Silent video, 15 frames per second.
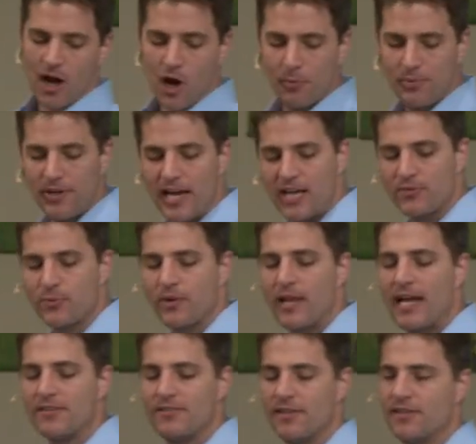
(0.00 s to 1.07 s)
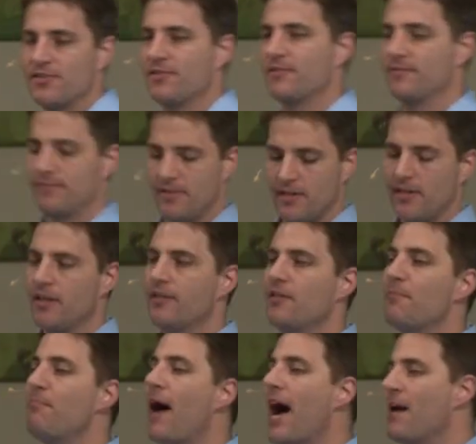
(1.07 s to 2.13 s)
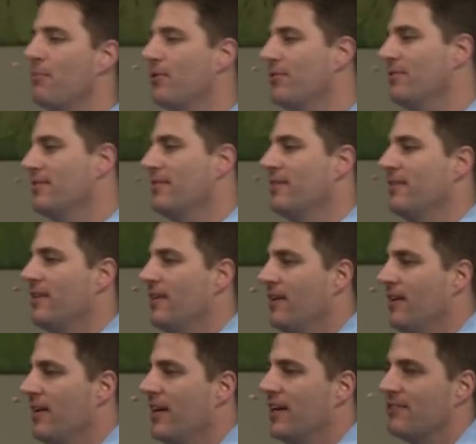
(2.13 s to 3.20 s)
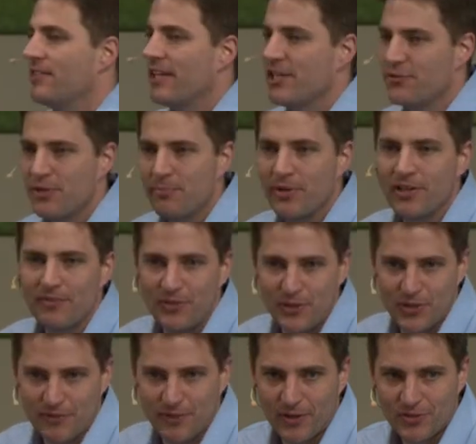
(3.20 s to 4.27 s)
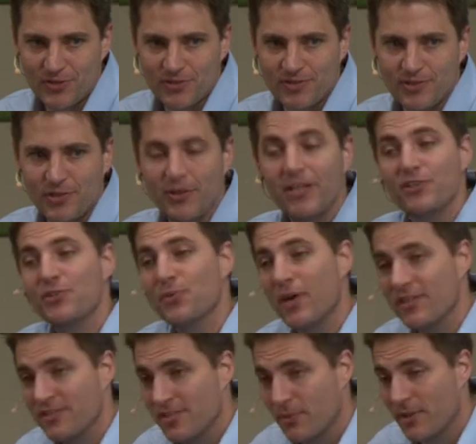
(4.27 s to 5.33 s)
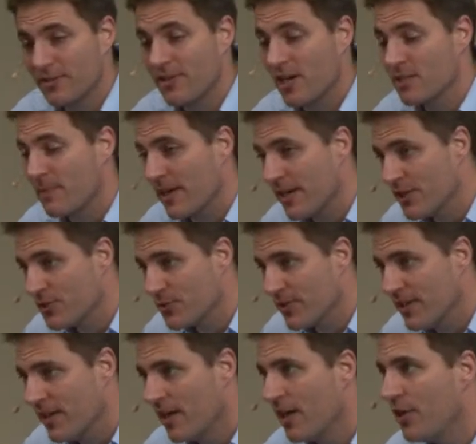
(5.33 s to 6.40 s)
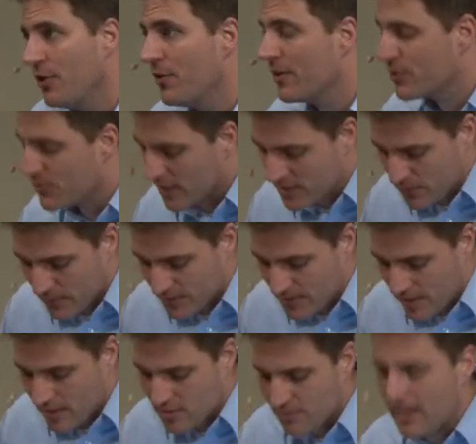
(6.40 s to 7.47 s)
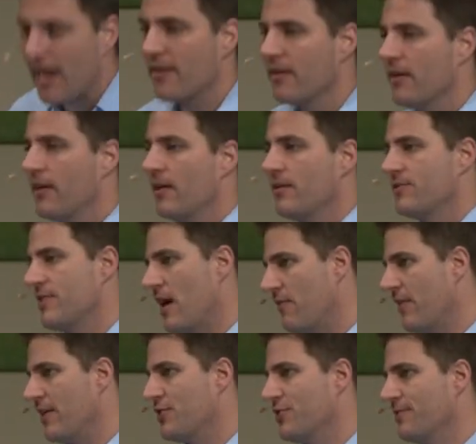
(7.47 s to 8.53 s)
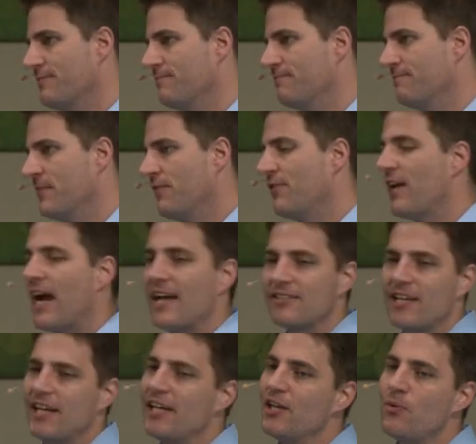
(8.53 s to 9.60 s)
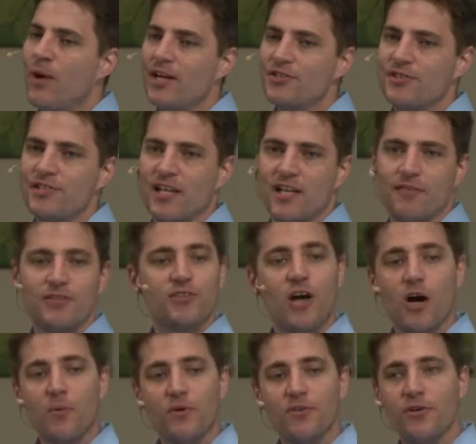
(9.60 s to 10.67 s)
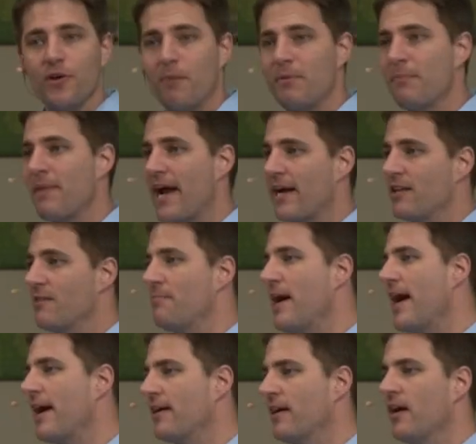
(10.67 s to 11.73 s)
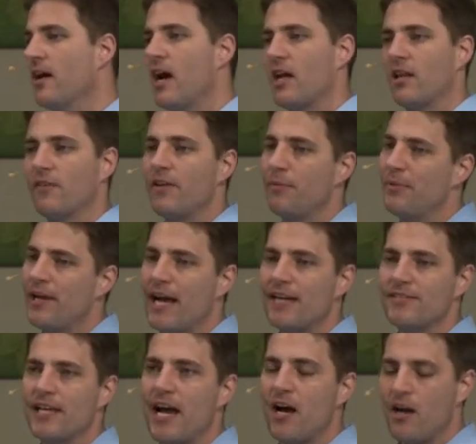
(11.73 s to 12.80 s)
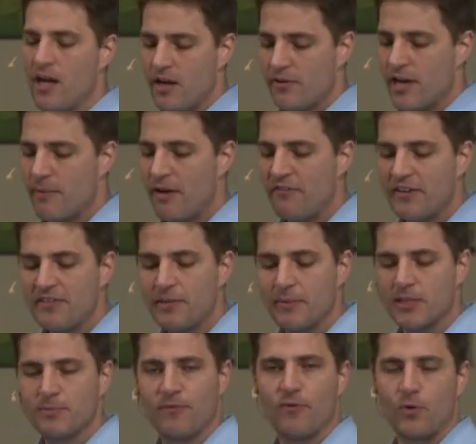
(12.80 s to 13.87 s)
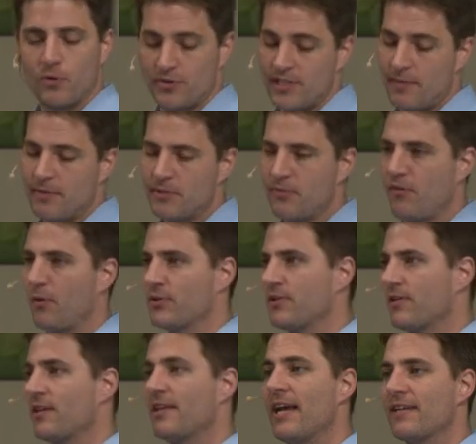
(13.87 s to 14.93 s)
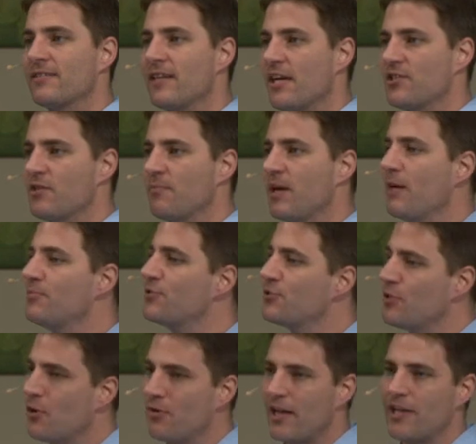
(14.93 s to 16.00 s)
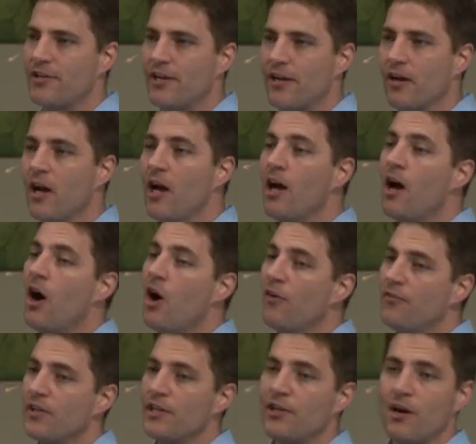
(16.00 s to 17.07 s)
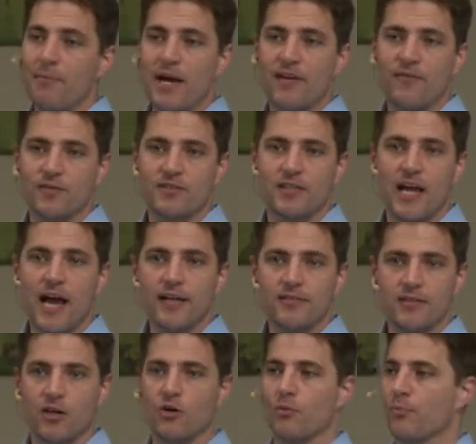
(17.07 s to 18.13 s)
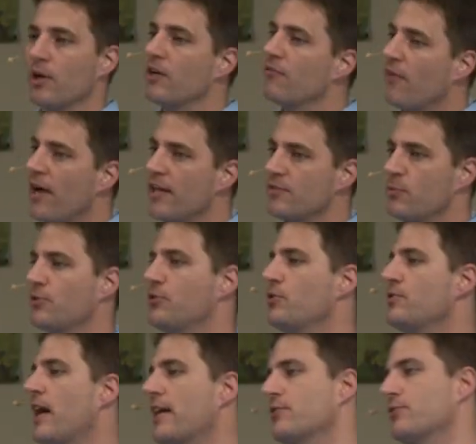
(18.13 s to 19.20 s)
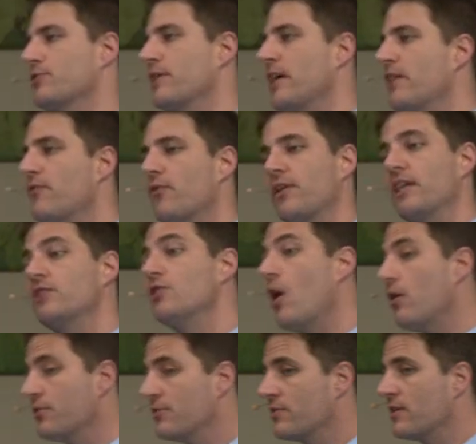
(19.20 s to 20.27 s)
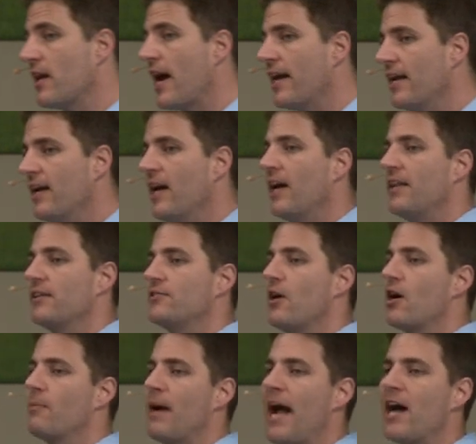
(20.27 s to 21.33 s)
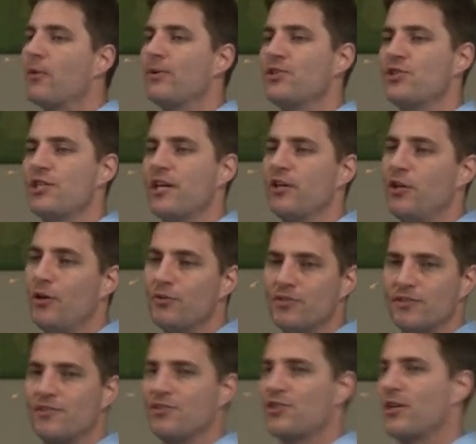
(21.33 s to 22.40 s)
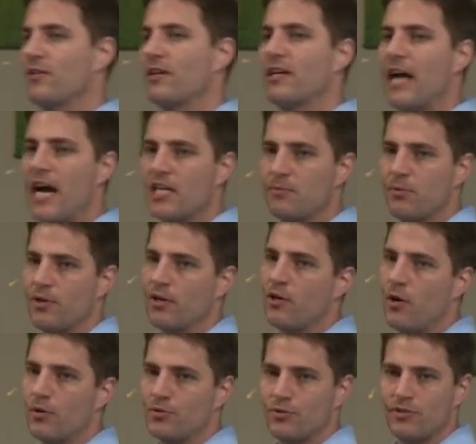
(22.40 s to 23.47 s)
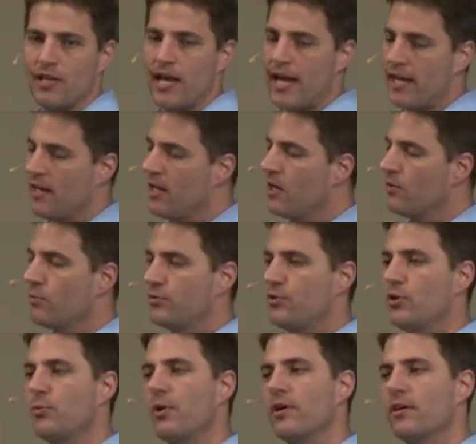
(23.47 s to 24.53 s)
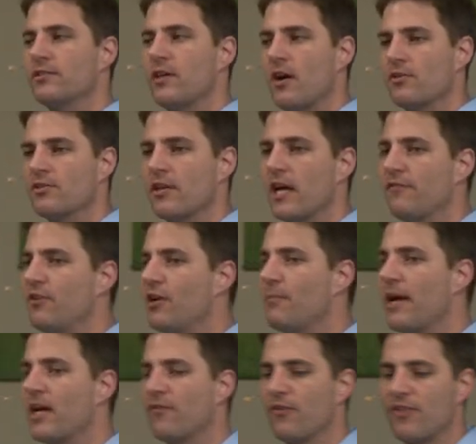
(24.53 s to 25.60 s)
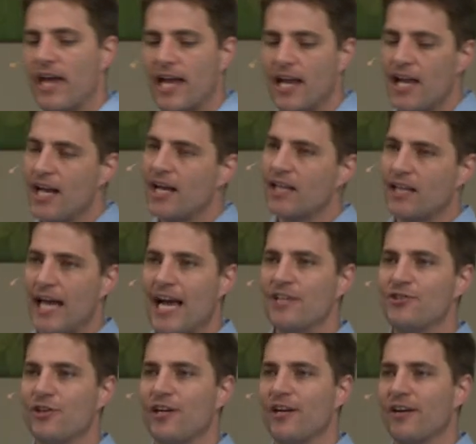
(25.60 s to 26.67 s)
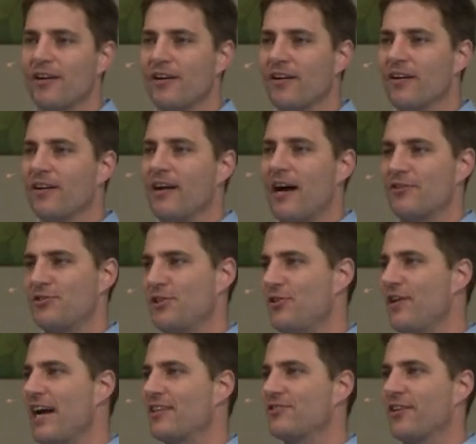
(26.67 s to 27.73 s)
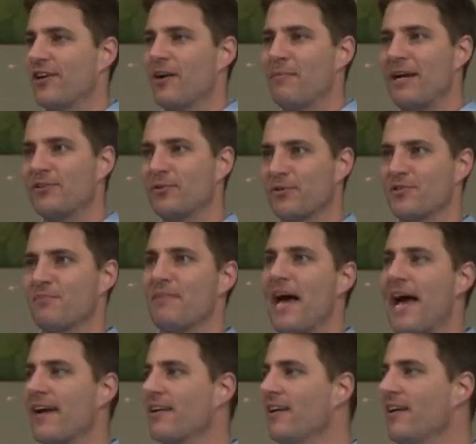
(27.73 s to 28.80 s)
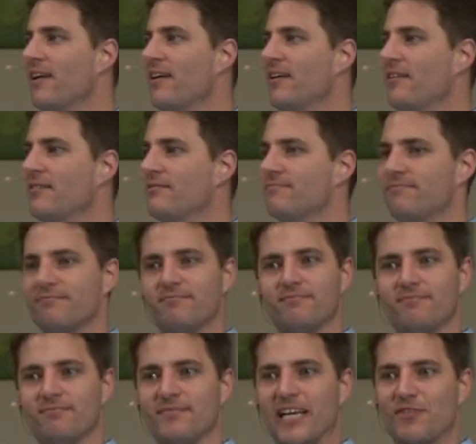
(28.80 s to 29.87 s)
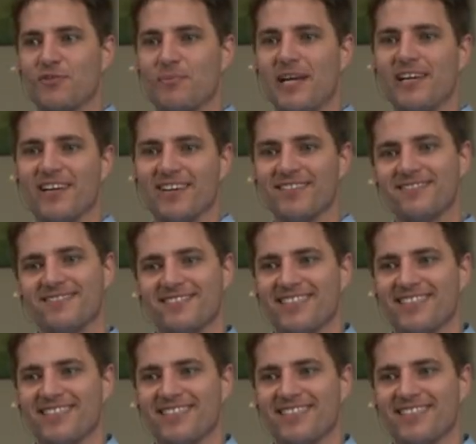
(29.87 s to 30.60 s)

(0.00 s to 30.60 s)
I hope you guys realize this. The Bible is the history book of the universe. You can trust it when it talks about history. You can trust it when it talks about salvation. If you guys got any questions, I'd love to talk with you. I'll be back in the back. I'd love to help you guys out. We've got about 15 minutes before we're 10 minutes before we start the next session, but I'm so glad you're here. Hopefully you come back for tonight, or bring friends. We'll do dinosaurs again for the adults tonight, and then talk about how do we use this to share the gospel in our culture today. Two real good talks tonight if you can make it for that. Glad you're here. I'll see you guys later. Our mentors are back. Thanks for being here.